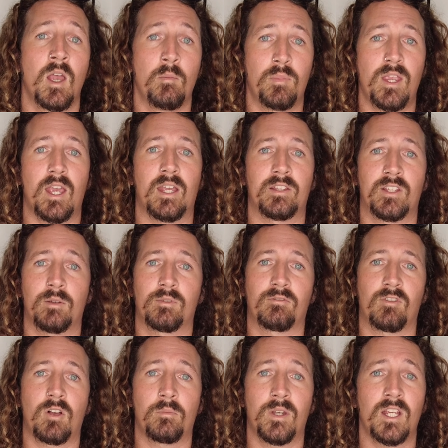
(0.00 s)
But yeah, in terms of
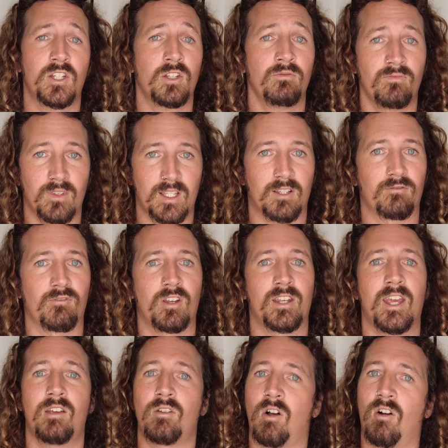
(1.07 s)
accommodation, that's a
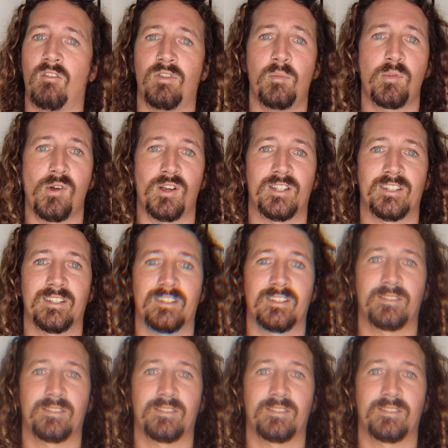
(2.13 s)
rundown of the prices.